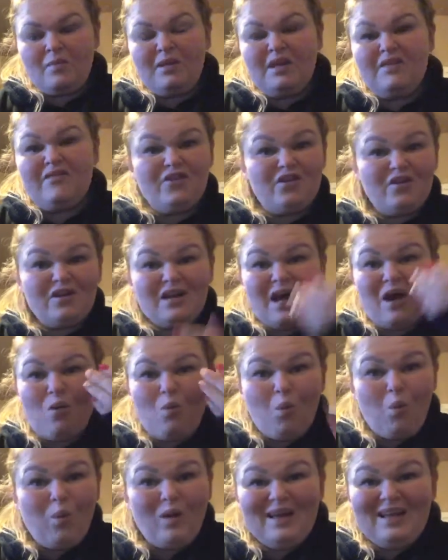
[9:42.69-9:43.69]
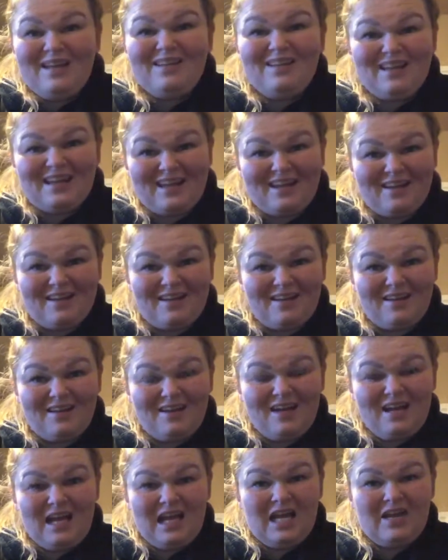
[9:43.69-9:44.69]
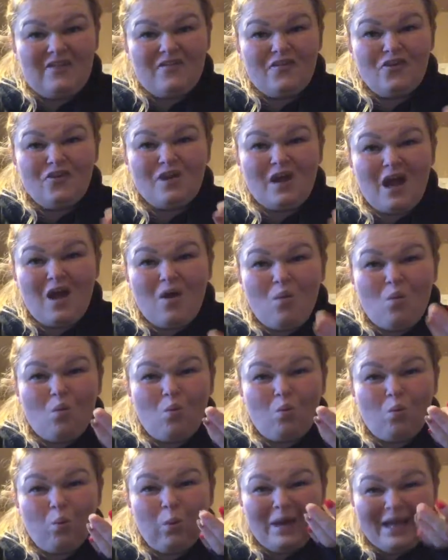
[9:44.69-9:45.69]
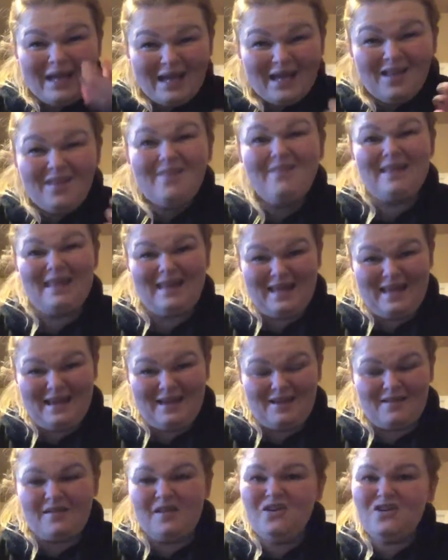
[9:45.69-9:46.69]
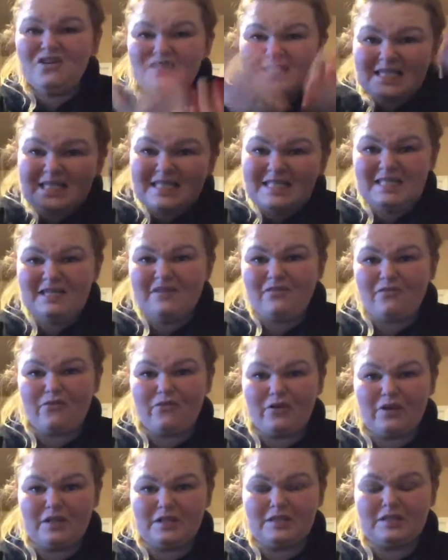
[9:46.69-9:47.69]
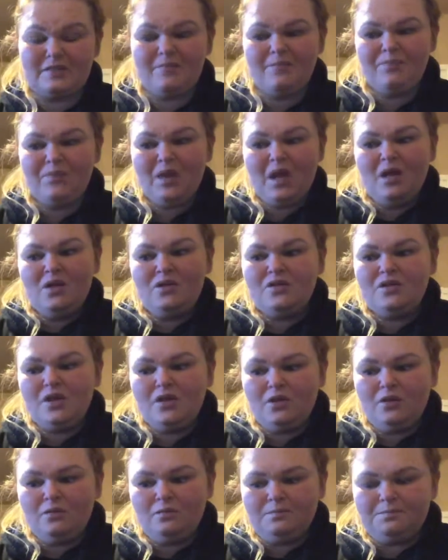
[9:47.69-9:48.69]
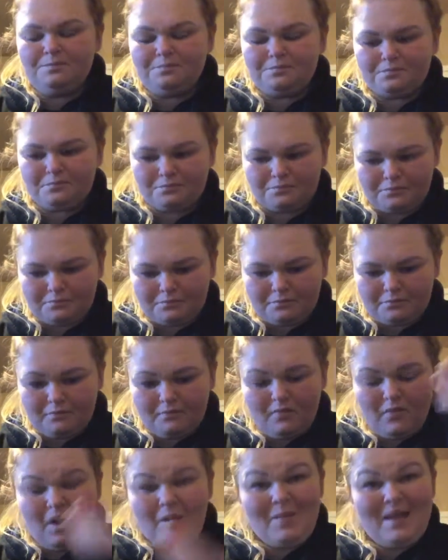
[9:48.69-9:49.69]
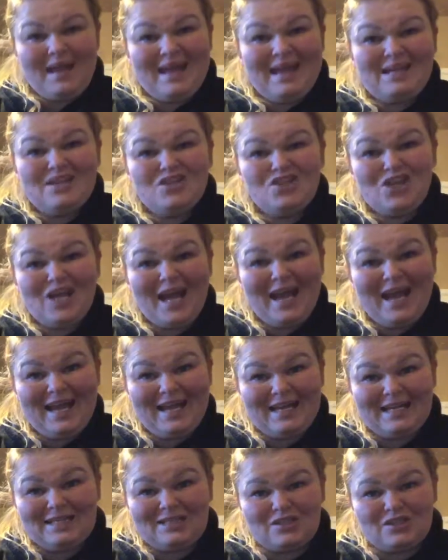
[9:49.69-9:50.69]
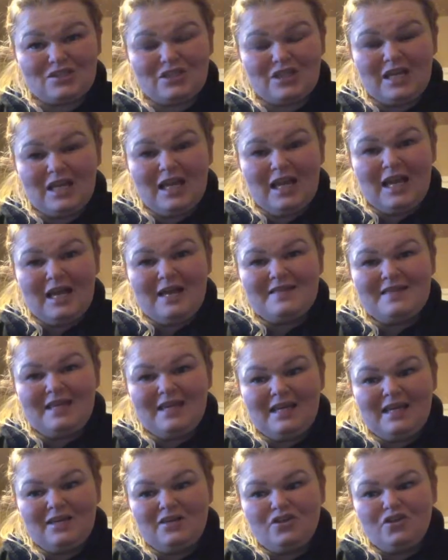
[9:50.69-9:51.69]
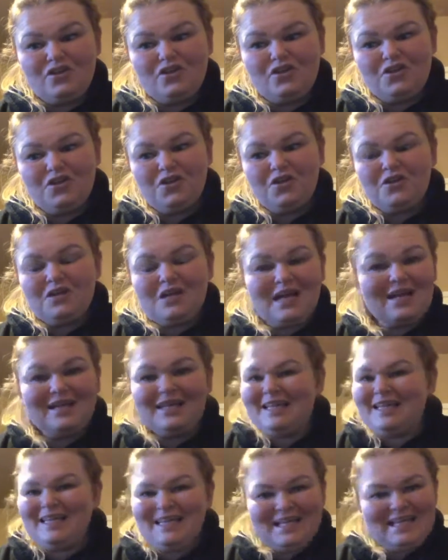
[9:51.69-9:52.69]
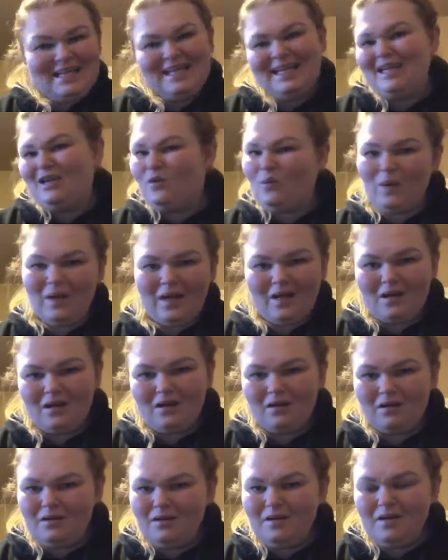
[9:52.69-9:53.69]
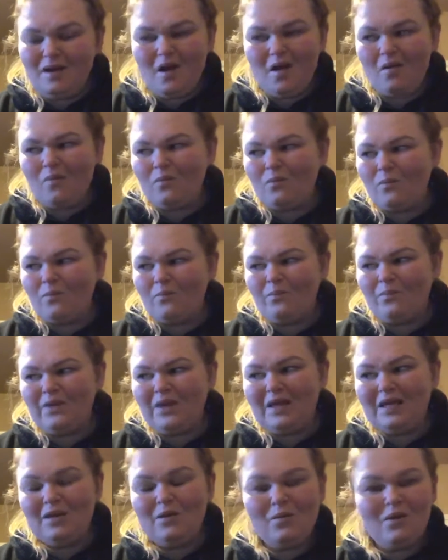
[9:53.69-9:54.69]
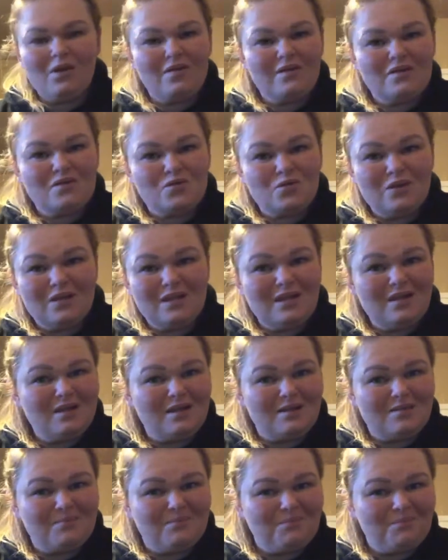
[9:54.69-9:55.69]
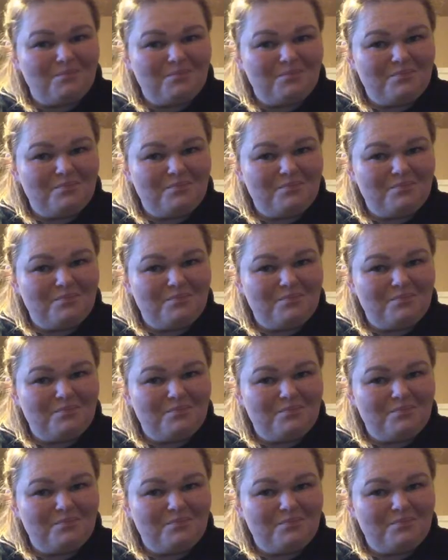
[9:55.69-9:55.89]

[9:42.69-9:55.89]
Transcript: But if you're not willing, if you're not willing, there is a difference to make a change, then you're not going to get anywhere. No, anywhere that's really going to